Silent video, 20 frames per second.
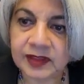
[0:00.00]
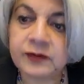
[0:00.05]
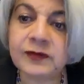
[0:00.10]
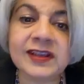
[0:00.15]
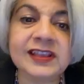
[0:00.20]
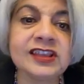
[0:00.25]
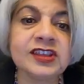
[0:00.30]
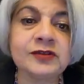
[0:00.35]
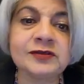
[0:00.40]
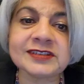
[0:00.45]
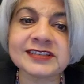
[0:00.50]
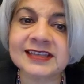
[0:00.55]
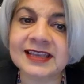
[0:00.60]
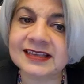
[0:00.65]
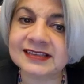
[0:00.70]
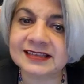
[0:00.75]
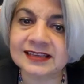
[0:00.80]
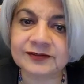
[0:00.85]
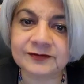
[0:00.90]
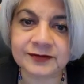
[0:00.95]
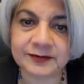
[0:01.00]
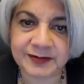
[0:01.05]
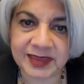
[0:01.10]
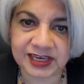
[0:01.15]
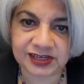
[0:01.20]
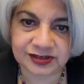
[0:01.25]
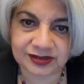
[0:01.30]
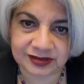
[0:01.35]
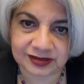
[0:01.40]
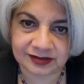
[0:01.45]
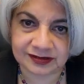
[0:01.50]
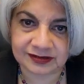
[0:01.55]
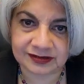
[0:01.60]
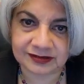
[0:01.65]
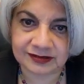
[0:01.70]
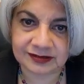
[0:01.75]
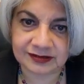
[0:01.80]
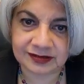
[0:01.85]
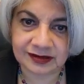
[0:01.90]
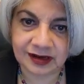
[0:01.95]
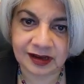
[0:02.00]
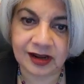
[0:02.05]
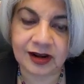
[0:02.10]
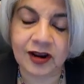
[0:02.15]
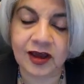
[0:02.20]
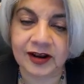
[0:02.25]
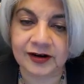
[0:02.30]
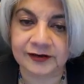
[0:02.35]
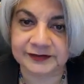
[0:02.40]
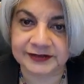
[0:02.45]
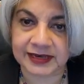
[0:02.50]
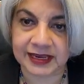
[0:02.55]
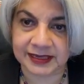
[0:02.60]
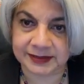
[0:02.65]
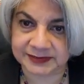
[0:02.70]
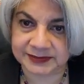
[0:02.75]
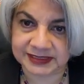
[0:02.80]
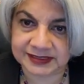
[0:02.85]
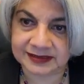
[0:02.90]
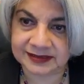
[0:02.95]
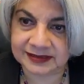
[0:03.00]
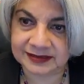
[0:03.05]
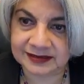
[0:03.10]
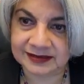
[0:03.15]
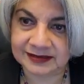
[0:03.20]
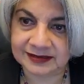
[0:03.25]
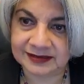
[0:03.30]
with useless information a lot of times